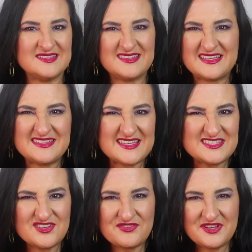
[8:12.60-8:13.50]
that's
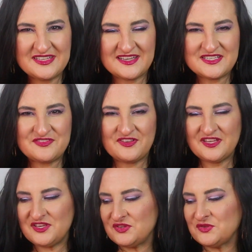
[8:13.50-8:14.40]
not really a nice
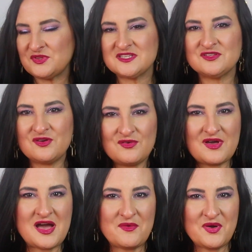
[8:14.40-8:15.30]
feeling, you know. That's not
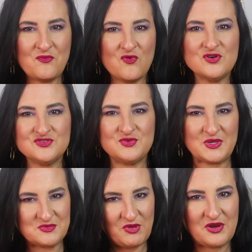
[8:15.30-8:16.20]
how I want to
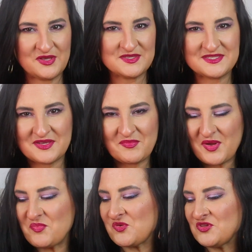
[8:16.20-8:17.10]
experience my
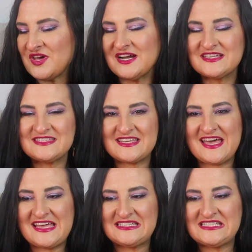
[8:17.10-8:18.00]
products.
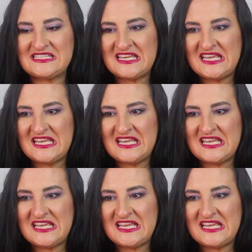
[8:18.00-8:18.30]
And